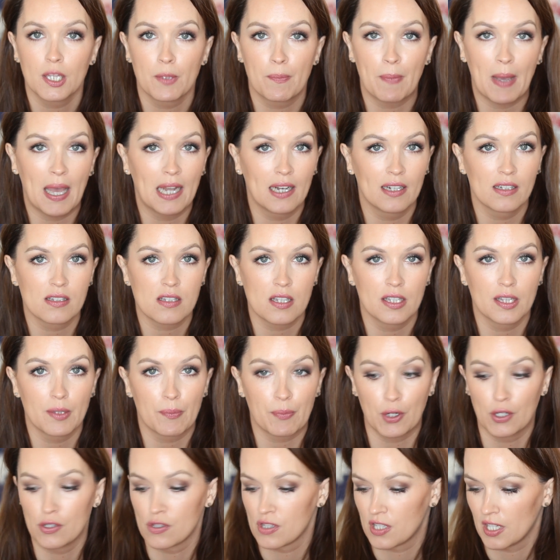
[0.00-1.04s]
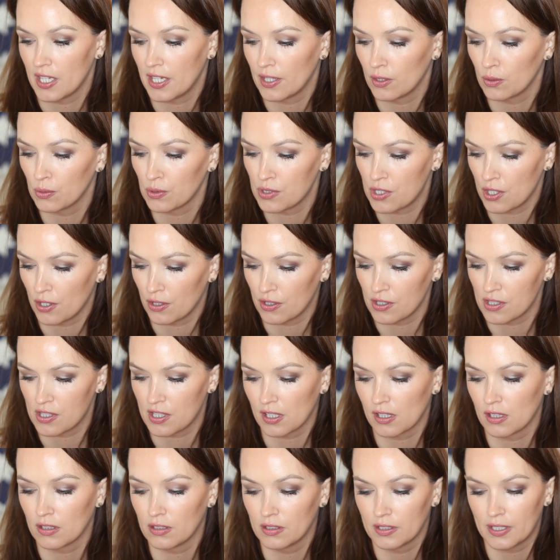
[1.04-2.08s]
palette and the bronzer, and also this
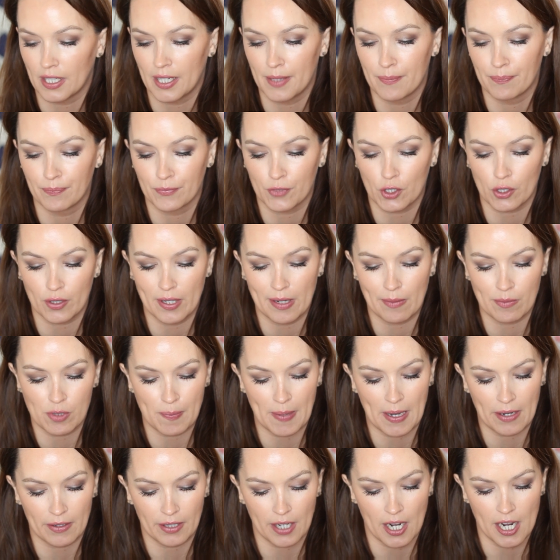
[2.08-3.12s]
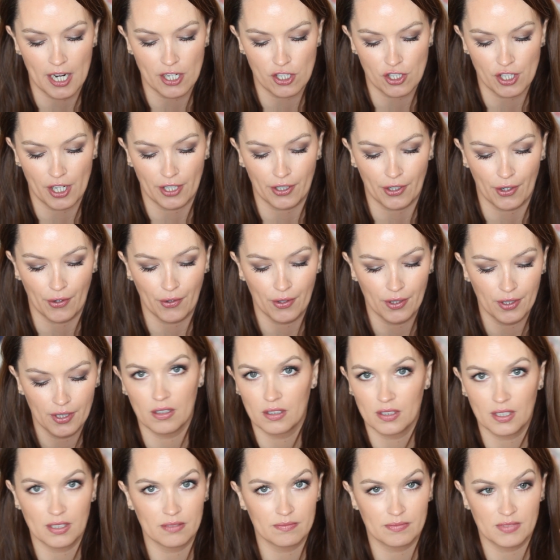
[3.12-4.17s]
little cream to powder eyeshadow.
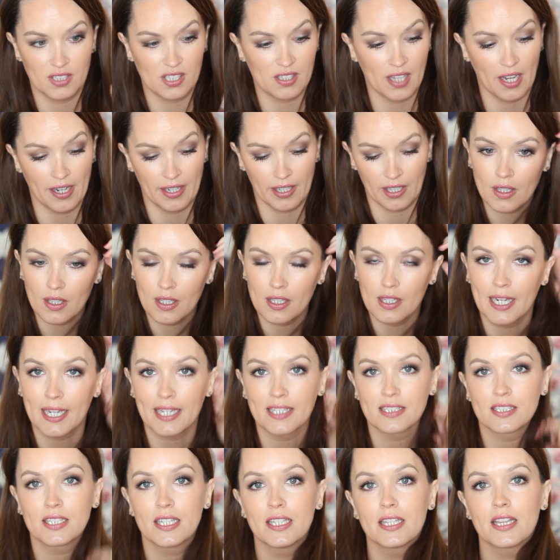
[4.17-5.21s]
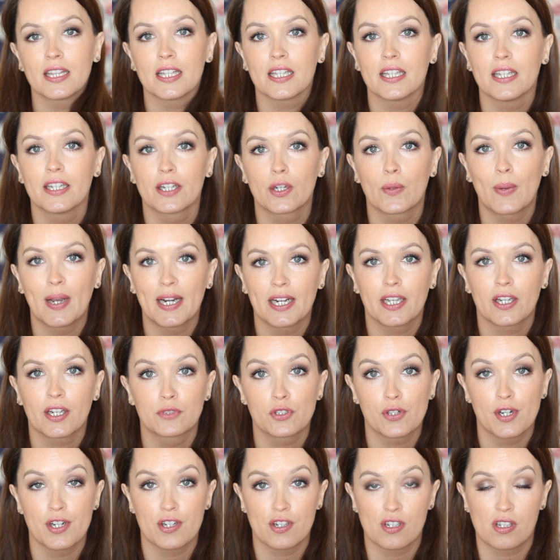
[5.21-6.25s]
Stunning. Like I said, the Aquatic
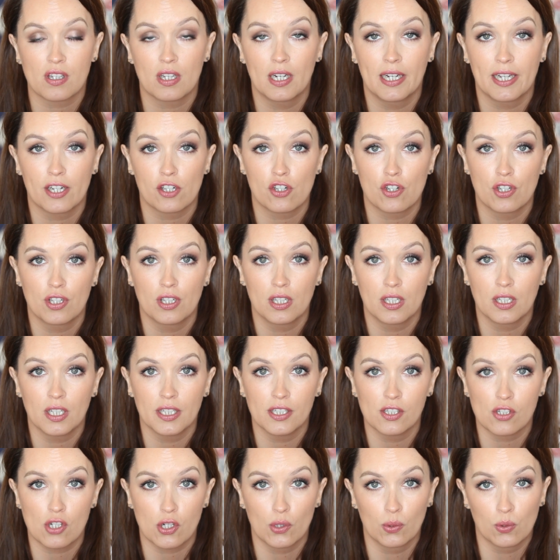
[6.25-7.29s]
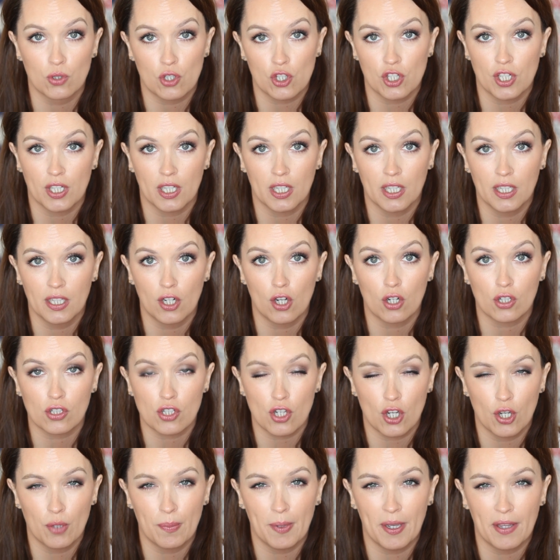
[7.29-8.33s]
Treasures collection is launching in
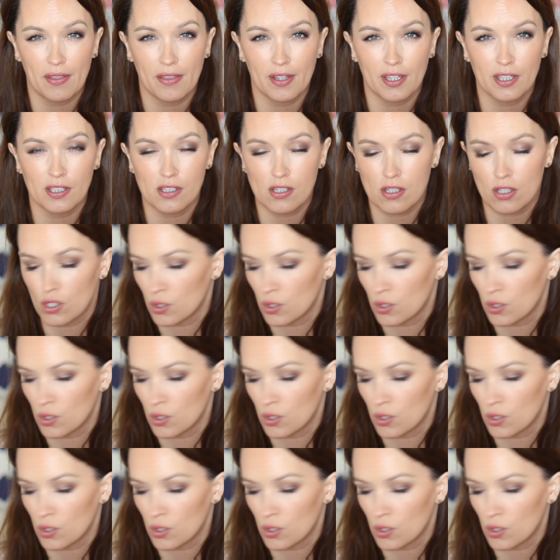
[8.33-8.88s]
October. I think it's the